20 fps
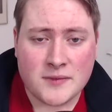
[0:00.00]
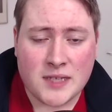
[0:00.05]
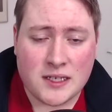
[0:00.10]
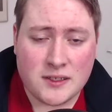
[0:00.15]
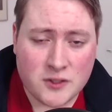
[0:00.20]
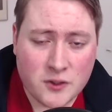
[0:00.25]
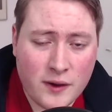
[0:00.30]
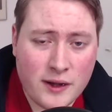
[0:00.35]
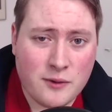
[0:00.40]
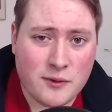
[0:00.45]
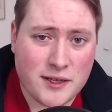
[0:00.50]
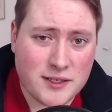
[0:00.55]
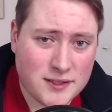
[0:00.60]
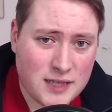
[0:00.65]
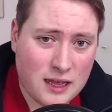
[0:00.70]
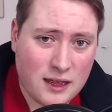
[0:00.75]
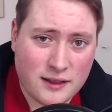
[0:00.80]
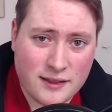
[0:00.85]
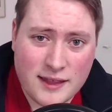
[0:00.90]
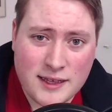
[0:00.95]
So anyways,
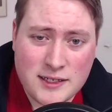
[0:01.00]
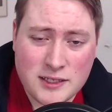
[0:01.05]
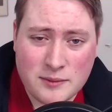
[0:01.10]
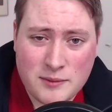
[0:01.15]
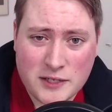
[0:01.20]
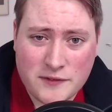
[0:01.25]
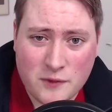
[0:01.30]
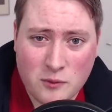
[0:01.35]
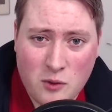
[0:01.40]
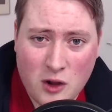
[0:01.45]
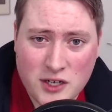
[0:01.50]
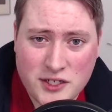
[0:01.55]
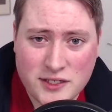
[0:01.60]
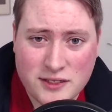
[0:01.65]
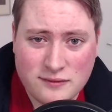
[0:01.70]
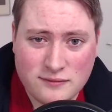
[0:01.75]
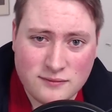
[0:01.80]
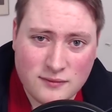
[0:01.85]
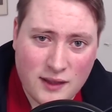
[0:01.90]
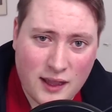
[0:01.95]
thanks so much for
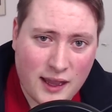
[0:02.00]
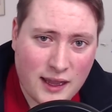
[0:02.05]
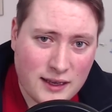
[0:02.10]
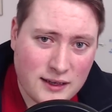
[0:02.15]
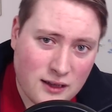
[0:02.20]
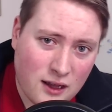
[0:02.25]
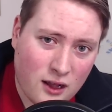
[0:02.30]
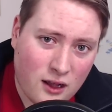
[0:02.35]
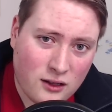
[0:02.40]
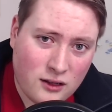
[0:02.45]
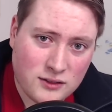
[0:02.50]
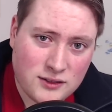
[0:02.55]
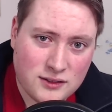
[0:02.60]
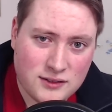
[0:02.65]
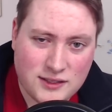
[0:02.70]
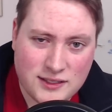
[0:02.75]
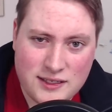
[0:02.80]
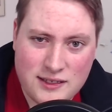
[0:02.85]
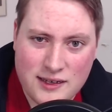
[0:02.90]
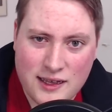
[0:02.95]
watching, and I'll
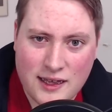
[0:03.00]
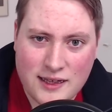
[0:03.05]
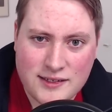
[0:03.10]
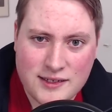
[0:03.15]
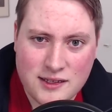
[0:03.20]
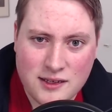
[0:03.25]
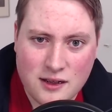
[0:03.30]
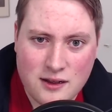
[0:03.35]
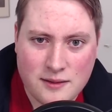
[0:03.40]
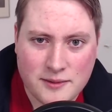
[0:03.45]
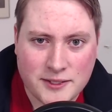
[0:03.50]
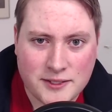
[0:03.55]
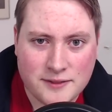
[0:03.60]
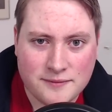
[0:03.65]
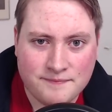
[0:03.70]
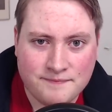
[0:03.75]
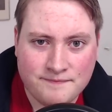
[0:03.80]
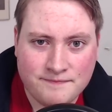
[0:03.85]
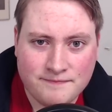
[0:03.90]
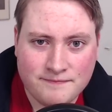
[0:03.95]
see you guys in the comments.
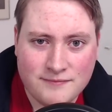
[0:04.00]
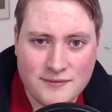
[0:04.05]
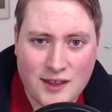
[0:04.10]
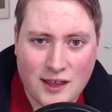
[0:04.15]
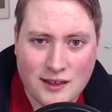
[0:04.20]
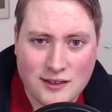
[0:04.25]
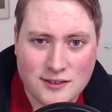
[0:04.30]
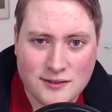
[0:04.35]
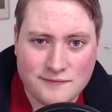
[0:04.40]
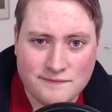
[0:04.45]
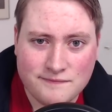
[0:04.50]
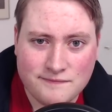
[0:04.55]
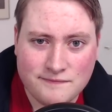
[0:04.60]
Thanks.